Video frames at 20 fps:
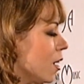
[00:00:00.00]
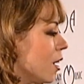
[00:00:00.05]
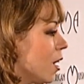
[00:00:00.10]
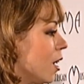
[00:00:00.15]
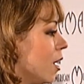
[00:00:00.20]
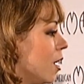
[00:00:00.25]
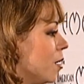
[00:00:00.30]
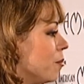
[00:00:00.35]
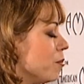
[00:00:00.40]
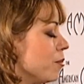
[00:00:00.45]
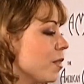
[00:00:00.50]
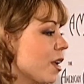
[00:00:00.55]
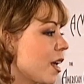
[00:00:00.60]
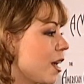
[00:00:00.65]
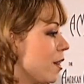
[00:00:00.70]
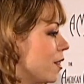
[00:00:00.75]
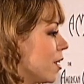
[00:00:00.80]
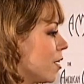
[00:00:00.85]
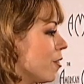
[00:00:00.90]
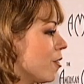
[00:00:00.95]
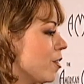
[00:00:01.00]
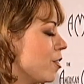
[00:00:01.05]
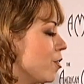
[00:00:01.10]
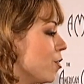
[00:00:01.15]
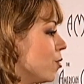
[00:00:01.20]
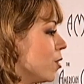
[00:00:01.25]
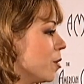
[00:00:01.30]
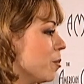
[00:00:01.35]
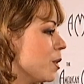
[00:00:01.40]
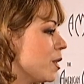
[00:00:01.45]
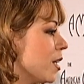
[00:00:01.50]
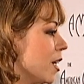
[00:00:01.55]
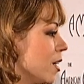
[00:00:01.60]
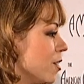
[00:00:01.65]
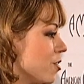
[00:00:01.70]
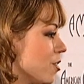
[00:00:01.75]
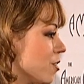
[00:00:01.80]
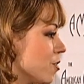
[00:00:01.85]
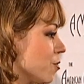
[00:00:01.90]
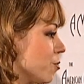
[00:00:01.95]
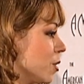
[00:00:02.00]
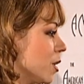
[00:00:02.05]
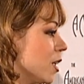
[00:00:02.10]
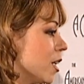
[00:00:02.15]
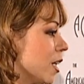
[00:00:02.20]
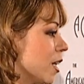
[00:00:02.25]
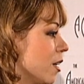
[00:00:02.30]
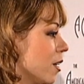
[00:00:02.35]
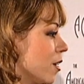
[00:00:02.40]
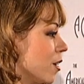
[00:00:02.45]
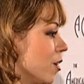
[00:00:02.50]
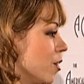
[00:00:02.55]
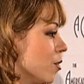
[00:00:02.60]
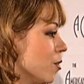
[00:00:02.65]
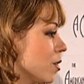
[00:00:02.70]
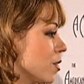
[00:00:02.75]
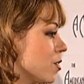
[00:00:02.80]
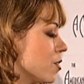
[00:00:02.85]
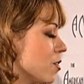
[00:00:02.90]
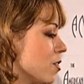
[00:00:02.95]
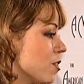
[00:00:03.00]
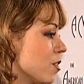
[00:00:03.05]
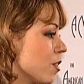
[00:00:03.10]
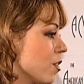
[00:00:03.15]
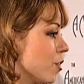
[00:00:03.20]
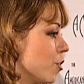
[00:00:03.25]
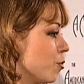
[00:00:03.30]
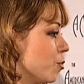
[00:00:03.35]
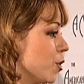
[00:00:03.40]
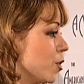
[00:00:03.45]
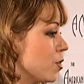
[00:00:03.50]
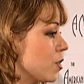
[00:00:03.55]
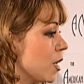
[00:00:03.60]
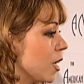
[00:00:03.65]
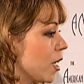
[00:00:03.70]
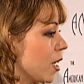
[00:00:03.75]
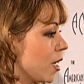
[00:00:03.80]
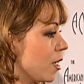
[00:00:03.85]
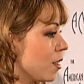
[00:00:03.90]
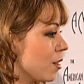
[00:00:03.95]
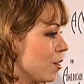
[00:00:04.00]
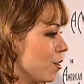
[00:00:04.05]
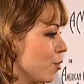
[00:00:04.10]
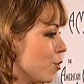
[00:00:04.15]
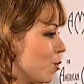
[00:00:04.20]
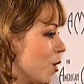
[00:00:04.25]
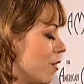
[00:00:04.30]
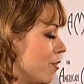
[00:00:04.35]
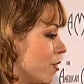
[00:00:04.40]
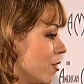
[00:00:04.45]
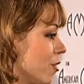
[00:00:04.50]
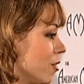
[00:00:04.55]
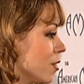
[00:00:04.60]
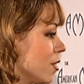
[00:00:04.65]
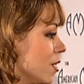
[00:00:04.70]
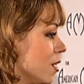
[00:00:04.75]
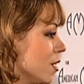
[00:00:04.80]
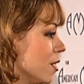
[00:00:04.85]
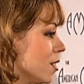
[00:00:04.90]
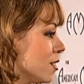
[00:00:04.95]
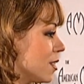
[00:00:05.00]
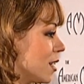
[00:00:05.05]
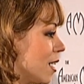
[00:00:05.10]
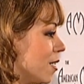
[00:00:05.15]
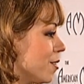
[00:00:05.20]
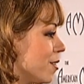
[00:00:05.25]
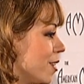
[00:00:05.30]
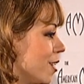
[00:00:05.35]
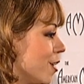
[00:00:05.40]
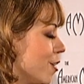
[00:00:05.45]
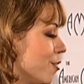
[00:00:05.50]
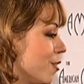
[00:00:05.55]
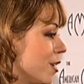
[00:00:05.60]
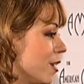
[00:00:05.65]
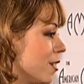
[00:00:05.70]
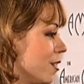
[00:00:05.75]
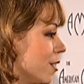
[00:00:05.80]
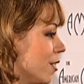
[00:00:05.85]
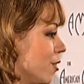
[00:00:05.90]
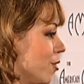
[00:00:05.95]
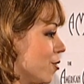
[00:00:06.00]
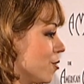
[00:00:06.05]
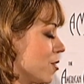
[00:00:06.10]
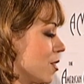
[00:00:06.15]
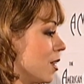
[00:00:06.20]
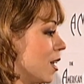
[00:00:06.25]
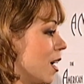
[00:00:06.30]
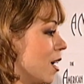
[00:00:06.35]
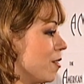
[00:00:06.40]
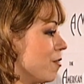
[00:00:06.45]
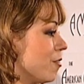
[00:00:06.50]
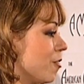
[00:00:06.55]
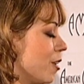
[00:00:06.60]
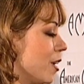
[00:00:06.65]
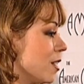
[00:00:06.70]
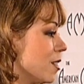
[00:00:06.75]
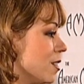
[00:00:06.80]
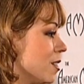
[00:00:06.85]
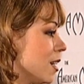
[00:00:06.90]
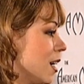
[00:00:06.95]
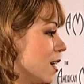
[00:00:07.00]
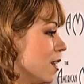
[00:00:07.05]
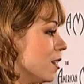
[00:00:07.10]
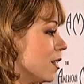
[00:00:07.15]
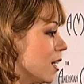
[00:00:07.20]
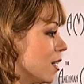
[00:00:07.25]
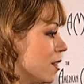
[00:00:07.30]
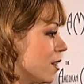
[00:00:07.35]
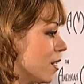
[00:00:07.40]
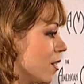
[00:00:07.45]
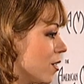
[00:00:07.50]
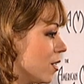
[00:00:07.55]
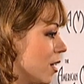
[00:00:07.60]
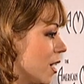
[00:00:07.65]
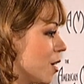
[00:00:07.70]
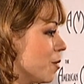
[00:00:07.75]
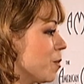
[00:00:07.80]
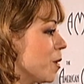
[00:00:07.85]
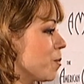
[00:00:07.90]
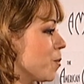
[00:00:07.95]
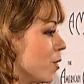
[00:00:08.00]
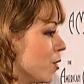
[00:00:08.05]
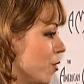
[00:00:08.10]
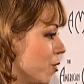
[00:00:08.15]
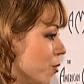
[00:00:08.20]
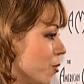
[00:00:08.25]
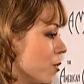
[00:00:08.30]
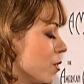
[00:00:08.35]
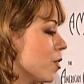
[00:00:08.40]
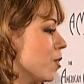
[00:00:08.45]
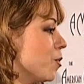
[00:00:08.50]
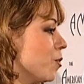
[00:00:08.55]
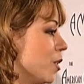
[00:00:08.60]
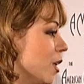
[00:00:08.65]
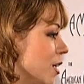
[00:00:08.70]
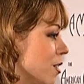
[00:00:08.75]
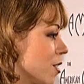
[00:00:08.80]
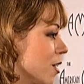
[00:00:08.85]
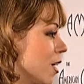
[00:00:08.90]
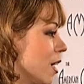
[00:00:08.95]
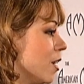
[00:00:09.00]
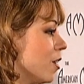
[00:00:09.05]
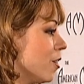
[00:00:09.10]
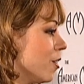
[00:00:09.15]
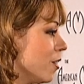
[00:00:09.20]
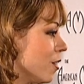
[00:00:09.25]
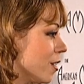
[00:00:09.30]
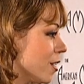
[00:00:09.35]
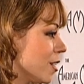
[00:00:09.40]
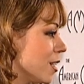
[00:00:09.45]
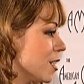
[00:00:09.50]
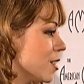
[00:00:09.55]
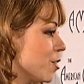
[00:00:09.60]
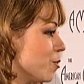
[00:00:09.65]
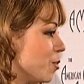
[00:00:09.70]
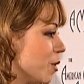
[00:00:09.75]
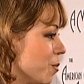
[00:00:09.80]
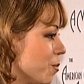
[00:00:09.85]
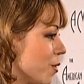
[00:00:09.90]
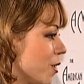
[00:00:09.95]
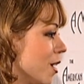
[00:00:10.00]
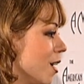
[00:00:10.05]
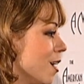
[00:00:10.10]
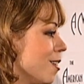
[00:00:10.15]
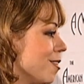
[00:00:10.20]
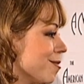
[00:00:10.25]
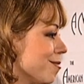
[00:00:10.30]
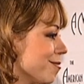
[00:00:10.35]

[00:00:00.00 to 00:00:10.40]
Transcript: There are no limitations, really, you know, just good music and whoever is out there. And, you know, there's a lot of great talent out there and a lot of people who need to get heard and need to be put out.